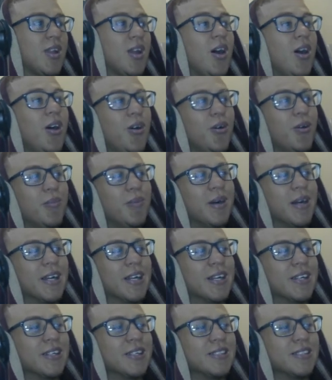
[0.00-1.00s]
Oh my
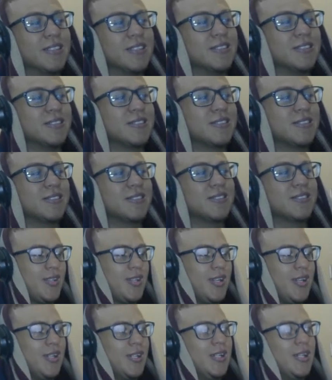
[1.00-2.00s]
goodness.
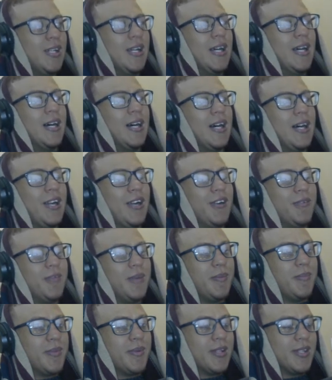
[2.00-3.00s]
I
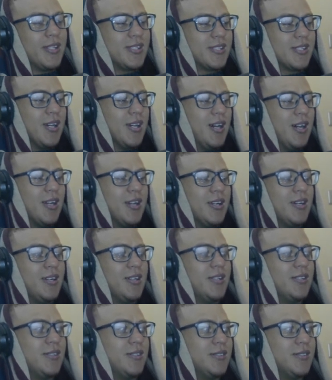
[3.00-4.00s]
remember this guy
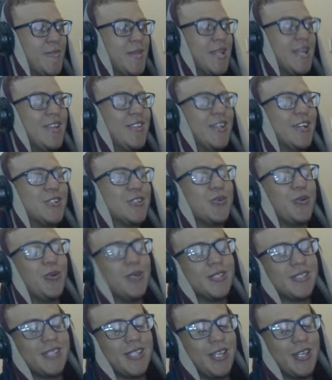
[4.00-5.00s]
now. There's
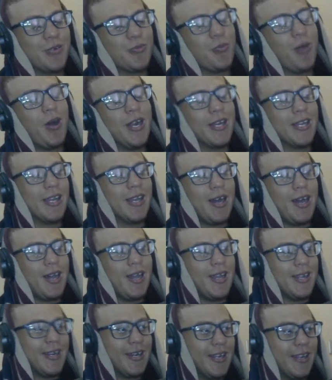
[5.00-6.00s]
always that one guy
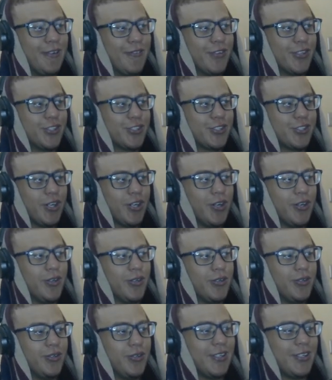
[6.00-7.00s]
in every
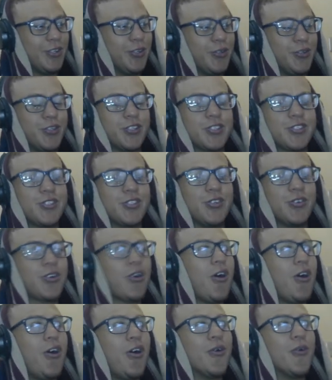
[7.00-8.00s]
show. You
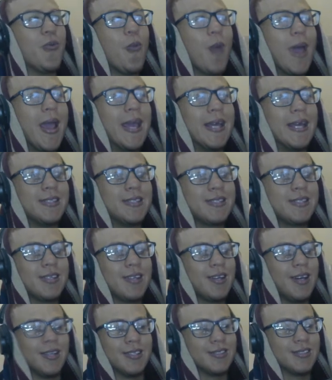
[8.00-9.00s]
can't wait
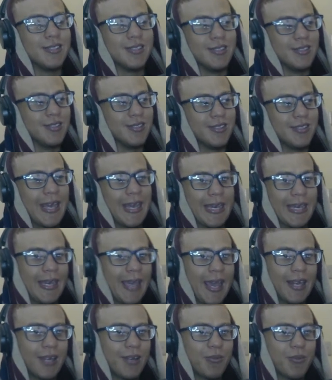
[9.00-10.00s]
until they
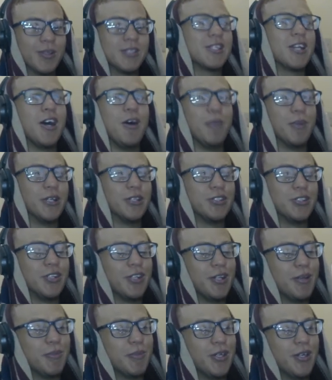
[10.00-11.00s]
get what's coming to
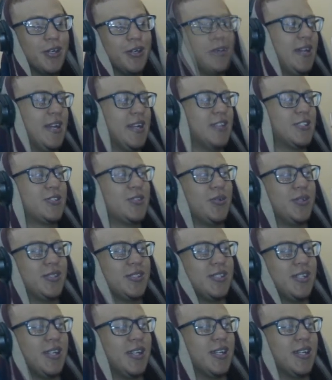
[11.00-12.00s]
them, you know? And it's always
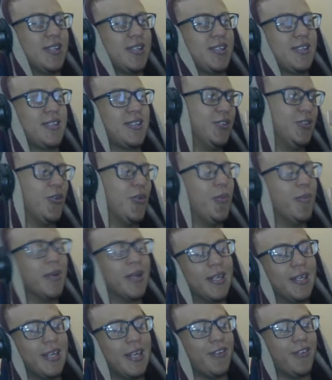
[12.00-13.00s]
like, normally
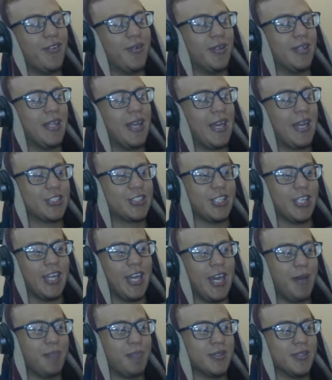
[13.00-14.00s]
it never actually
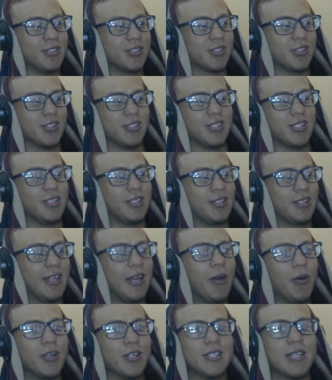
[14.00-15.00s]
happens because they
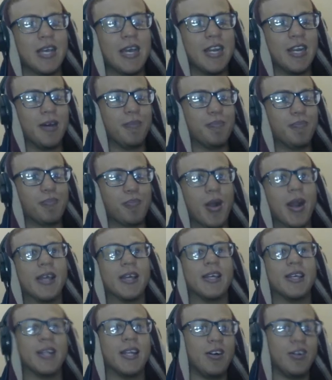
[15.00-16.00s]
always end up
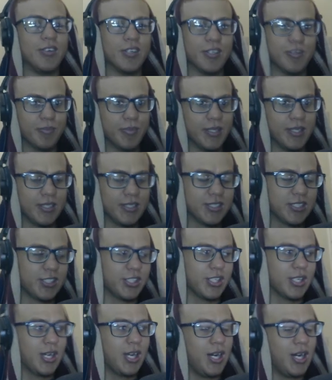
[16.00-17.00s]
breaking down and being such
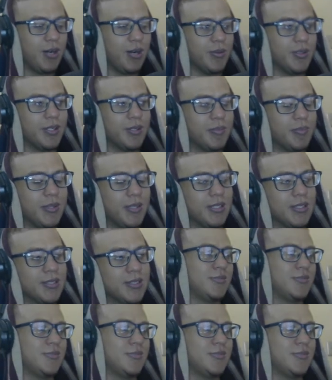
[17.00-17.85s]
a coward, but.